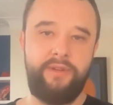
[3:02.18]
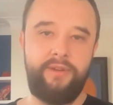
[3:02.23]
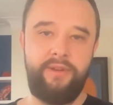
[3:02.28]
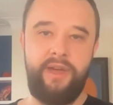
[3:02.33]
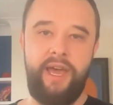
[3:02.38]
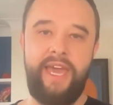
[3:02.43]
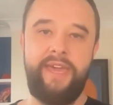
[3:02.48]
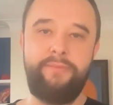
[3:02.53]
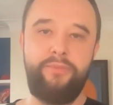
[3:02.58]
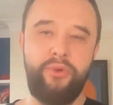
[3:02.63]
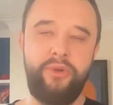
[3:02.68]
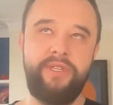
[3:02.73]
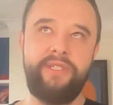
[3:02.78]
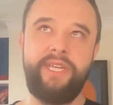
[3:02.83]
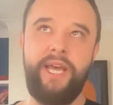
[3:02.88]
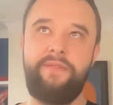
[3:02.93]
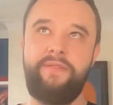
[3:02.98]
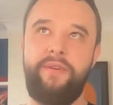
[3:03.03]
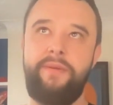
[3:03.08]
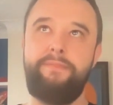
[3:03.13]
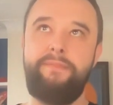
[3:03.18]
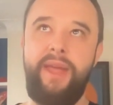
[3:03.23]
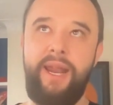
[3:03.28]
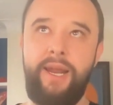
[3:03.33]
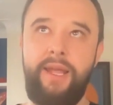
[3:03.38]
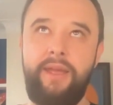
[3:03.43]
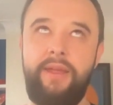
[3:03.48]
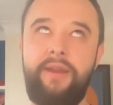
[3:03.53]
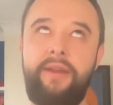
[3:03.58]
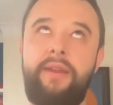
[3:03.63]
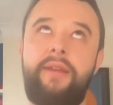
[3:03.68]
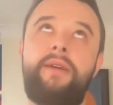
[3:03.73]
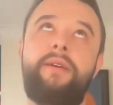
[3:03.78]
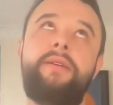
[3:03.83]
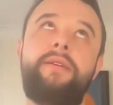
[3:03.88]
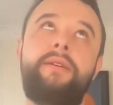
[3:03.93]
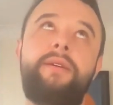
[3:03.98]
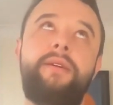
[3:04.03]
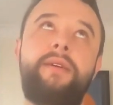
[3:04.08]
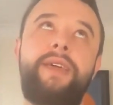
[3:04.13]
8.7 million
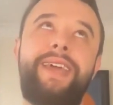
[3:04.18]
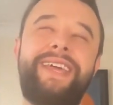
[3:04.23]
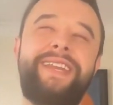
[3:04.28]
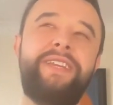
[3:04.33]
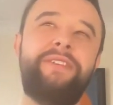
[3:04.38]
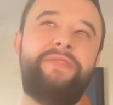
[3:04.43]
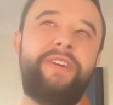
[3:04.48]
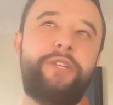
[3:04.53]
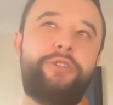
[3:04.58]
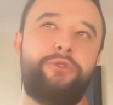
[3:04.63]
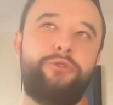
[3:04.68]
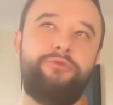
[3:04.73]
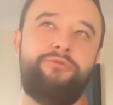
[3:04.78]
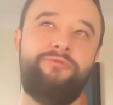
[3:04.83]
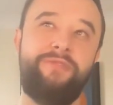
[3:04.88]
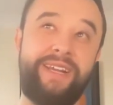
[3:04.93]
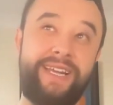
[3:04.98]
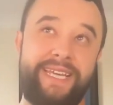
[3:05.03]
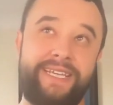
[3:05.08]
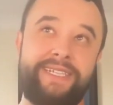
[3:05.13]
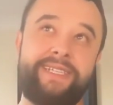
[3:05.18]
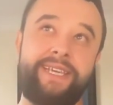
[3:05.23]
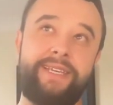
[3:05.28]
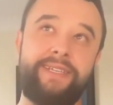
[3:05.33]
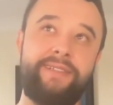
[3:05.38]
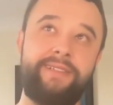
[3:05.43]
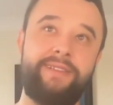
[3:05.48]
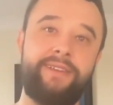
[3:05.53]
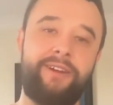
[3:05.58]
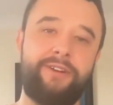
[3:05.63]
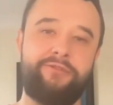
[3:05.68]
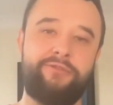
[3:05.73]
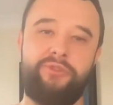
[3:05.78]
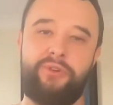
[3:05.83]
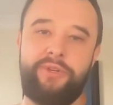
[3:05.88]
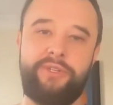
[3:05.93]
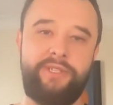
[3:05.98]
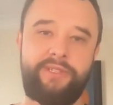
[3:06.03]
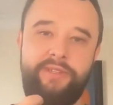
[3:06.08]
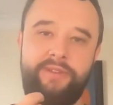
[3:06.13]
individual releases
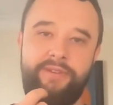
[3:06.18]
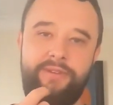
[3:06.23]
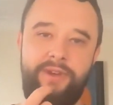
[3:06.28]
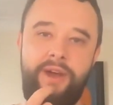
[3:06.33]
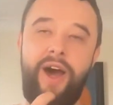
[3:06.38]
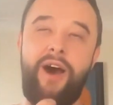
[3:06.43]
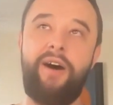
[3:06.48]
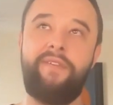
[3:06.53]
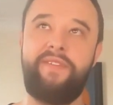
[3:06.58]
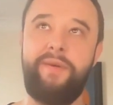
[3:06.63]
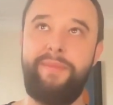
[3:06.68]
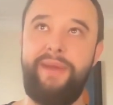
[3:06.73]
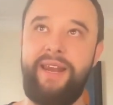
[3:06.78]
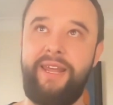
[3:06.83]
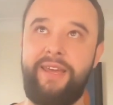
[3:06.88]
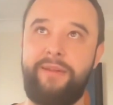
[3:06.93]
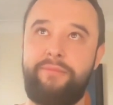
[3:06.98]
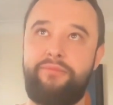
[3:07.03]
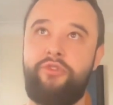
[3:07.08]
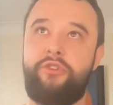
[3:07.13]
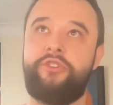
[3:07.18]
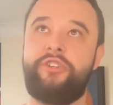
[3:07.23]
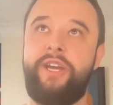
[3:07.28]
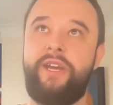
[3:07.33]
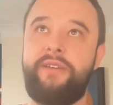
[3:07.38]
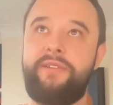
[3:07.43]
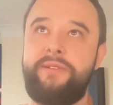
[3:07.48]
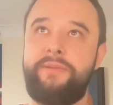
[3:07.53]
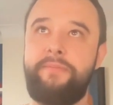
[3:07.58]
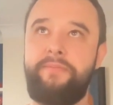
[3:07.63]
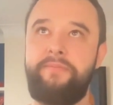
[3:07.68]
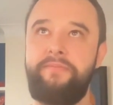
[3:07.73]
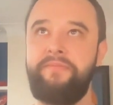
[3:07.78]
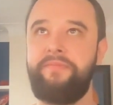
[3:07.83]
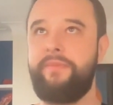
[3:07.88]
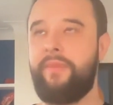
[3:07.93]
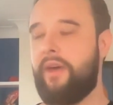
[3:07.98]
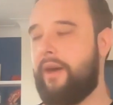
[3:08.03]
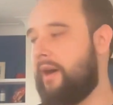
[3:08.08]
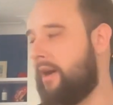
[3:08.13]
across 500,000 projects,
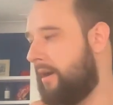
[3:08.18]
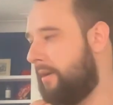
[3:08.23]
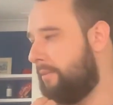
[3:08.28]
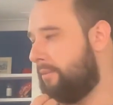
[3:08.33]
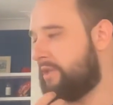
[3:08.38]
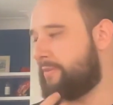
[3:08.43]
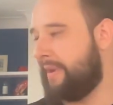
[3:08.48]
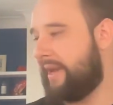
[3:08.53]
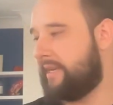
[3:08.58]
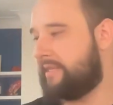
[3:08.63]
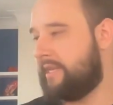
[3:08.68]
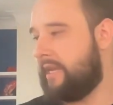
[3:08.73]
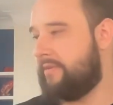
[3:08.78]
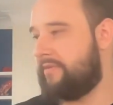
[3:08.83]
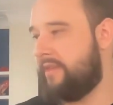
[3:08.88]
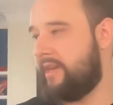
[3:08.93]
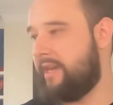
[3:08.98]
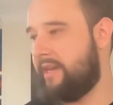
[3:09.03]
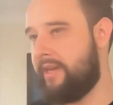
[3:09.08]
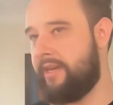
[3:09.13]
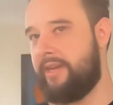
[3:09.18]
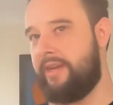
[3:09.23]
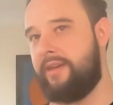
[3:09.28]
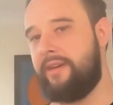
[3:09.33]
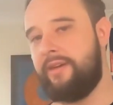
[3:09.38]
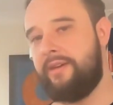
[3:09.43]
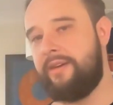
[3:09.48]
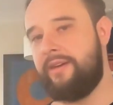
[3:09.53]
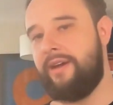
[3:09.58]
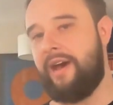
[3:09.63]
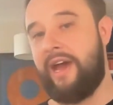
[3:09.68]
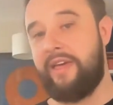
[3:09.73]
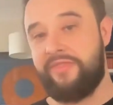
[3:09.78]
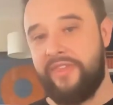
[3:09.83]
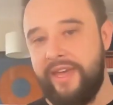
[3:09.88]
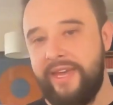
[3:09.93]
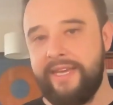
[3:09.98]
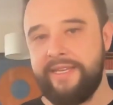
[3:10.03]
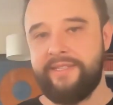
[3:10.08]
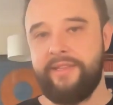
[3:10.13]
which makes it I
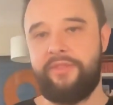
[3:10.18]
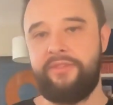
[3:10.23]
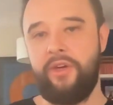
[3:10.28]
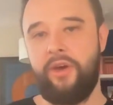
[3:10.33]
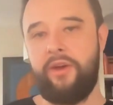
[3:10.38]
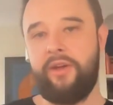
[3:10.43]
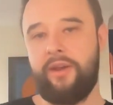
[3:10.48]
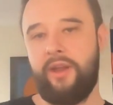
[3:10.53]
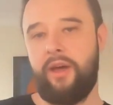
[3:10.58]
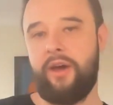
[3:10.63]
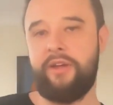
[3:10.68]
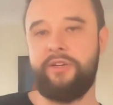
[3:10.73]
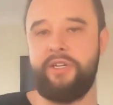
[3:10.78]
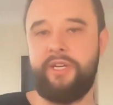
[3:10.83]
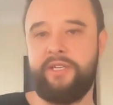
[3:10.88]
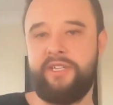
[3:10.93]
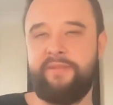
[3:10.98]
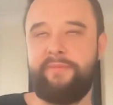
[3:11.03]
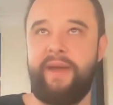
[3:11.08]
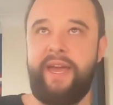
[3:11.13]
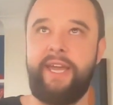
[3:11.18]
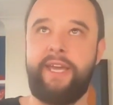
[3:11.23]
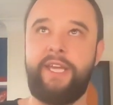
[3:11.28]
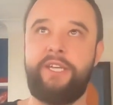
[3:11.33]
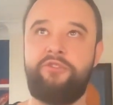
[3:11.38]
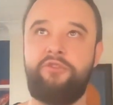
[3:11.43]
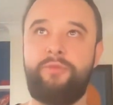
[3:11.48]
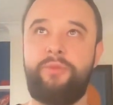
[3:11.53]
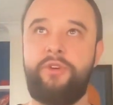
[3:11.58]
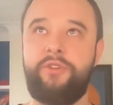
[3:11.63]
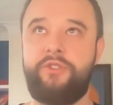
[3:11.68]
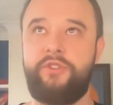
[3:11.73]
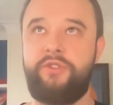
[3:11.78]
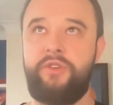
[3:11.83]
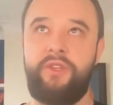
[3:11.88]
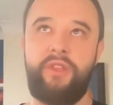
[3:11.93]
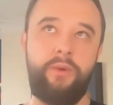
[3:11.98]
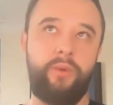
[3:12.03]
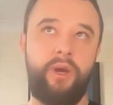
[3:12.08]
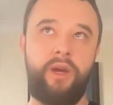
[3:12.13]
think it's the third largest package
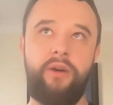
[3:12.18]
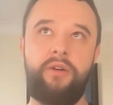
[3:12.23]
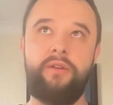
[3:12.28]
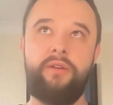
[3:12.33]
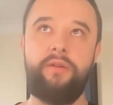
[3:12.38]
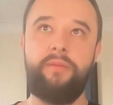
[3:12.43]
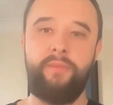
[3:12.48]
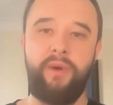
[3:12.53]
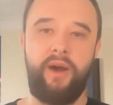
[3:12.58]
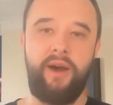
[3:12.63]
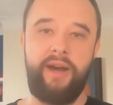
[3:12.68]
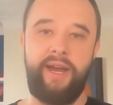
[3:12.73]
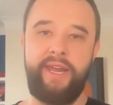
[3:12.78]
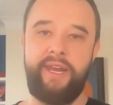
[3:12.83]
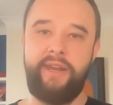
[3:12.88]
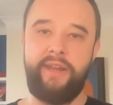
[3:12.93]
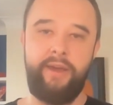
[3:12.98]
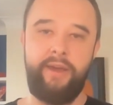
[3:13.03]
repository in the world, behind